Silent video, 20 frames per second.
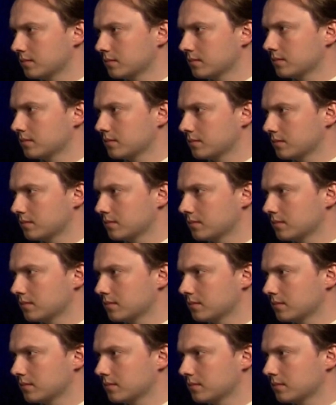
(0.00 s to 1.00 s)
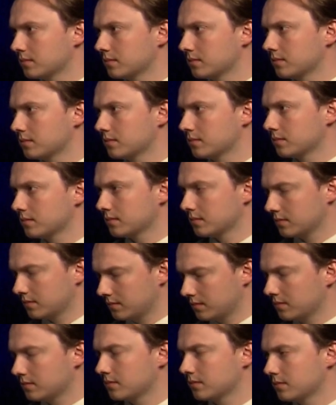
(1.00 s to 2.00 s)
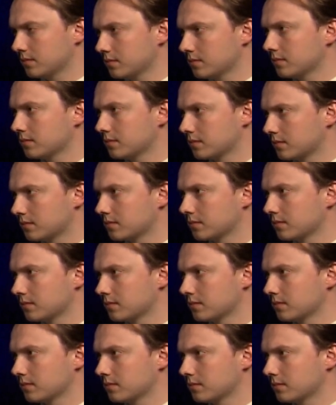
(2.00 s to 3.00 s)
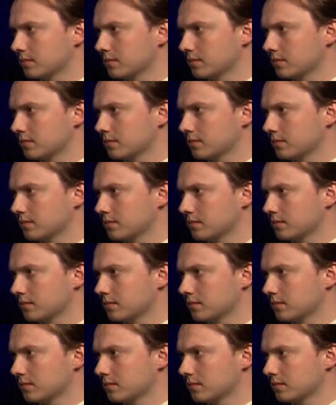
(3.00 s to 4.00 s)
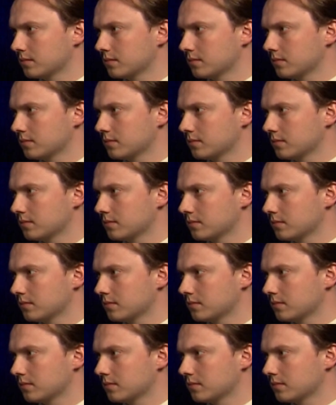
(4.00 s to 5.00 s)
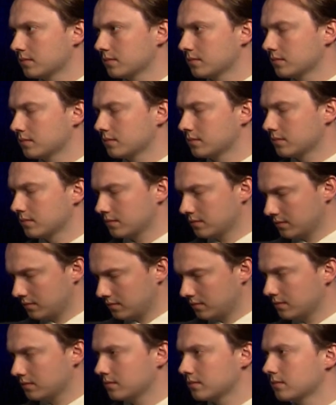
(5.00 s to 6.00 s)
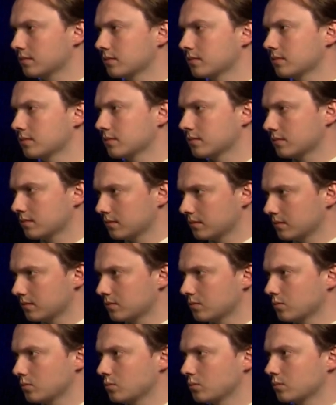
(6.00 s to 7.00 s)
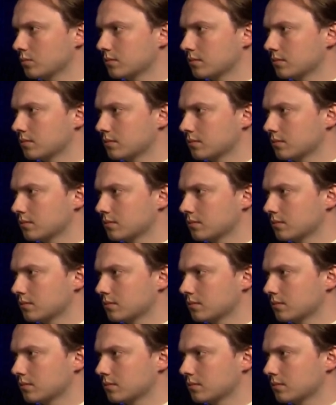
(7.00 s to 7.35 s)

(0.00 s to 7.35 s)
No words are spoken by the person on screen.